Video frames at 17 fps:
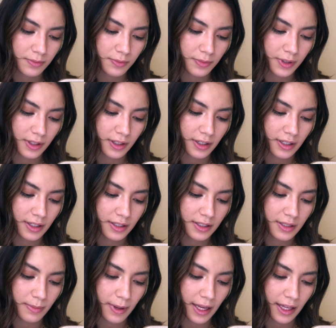really
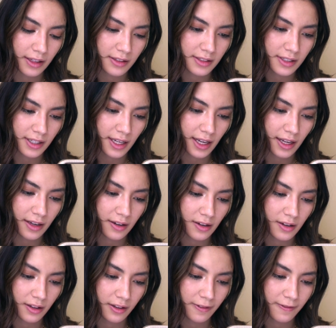depends again
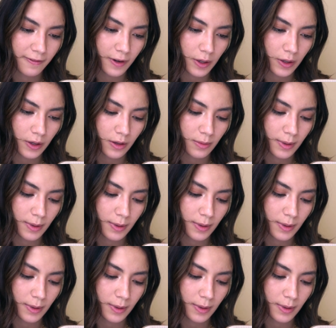on the photo,